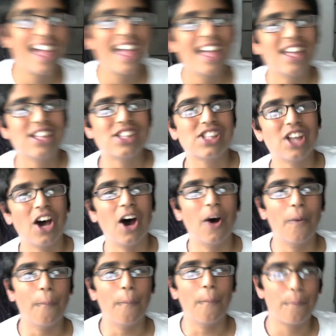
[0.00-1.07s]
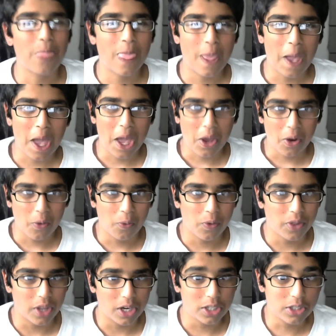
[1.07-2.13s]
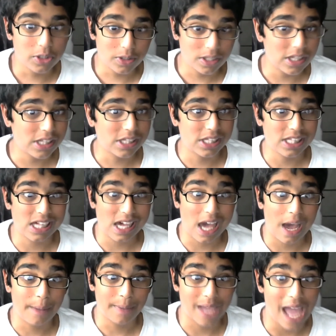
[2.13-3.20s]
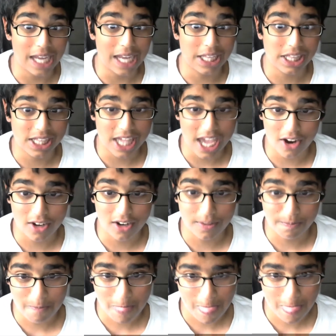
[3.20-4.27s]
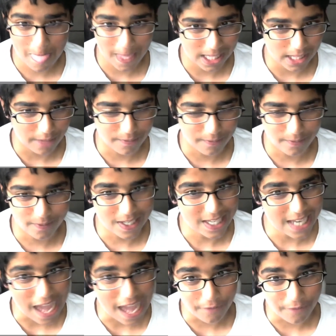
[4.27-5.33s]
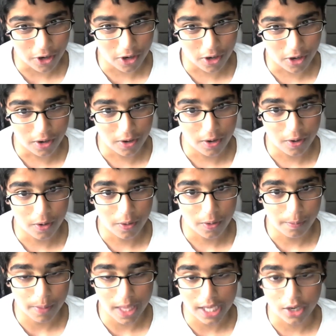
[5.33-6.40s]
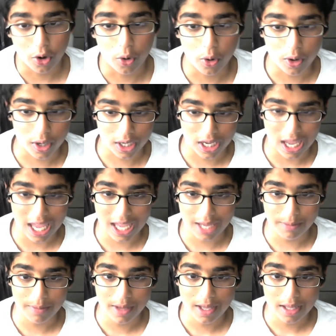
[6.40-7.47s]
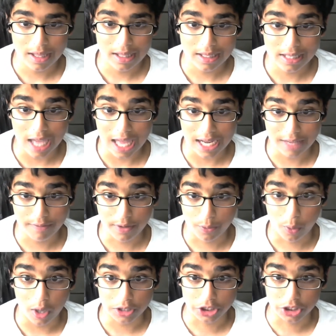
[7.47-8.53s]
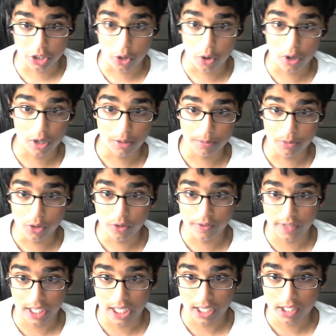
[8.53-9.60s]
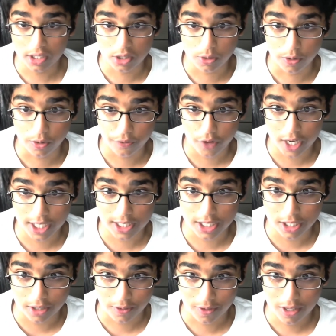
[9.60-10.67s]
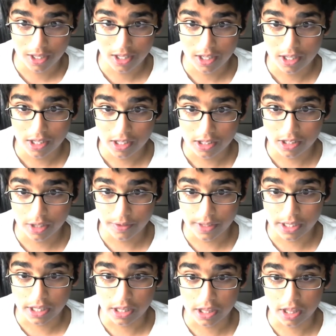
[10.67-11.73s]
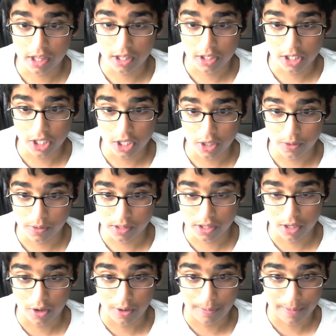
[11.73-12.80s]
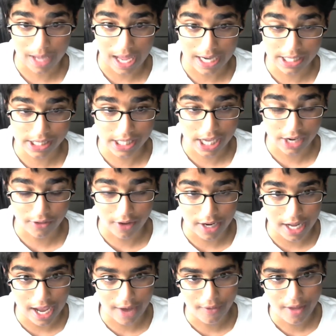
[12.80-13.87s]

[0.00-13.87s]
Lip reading: So, we're gonna do this. I'm kind of scared, because I've never played a horror game, not even watched a horror movie. Too afraid to. So, this is new, so I'm kind of scared right now.